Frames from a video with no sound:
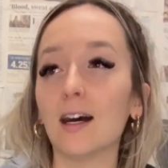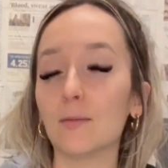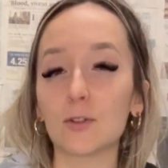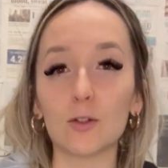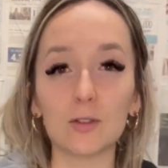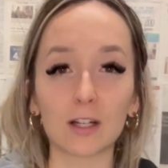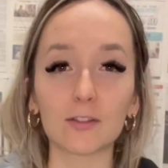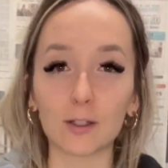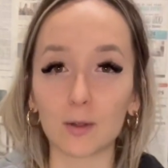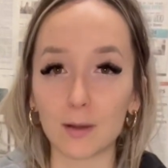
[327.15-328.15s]
So you
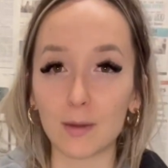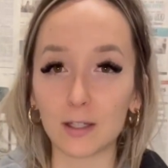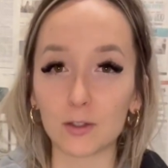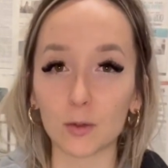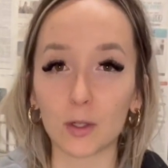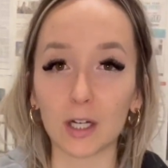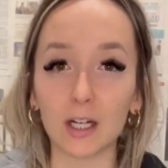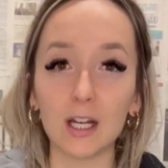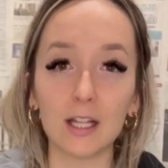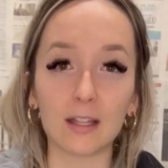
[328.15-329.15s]
definitely want to make sure
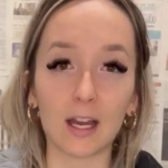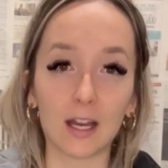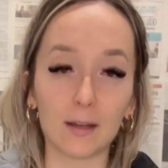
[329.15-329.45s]
that,